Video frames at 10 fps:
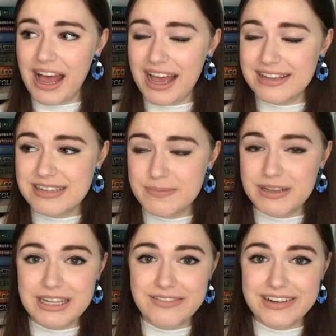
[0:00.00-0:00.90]
I
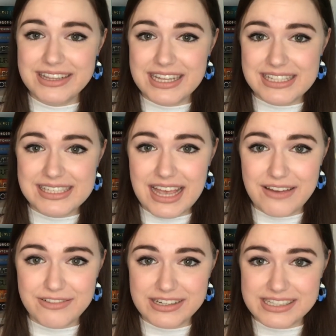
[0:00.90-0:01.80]
typically read this
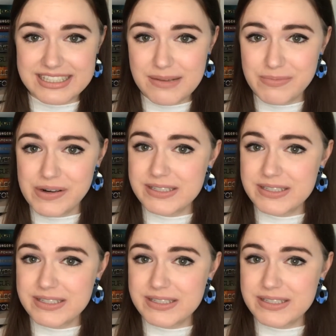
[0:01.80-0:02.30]
every December,